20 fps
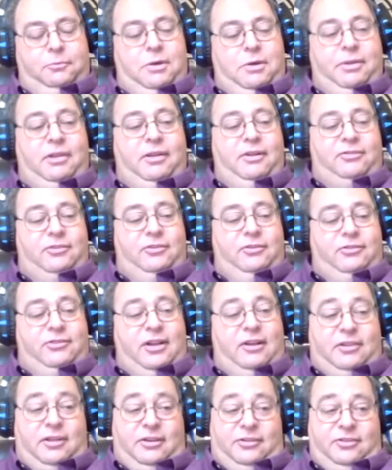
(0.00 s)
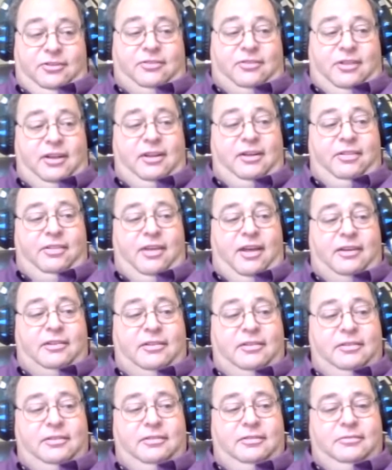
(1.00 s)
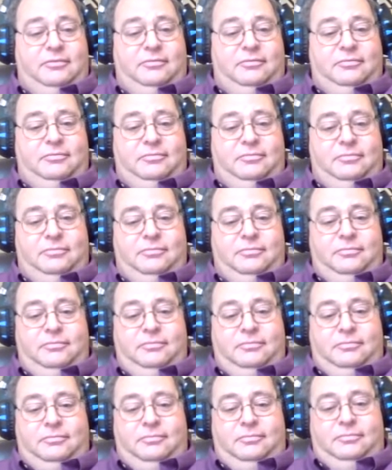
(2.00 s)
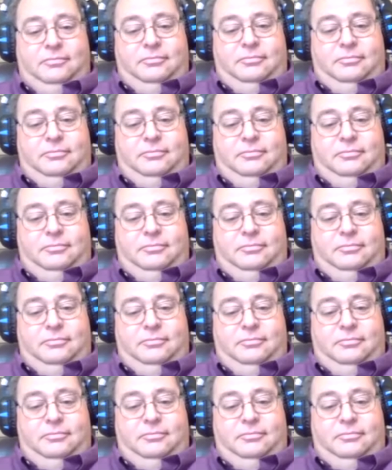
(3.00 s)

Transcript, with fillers: uh, Um, so now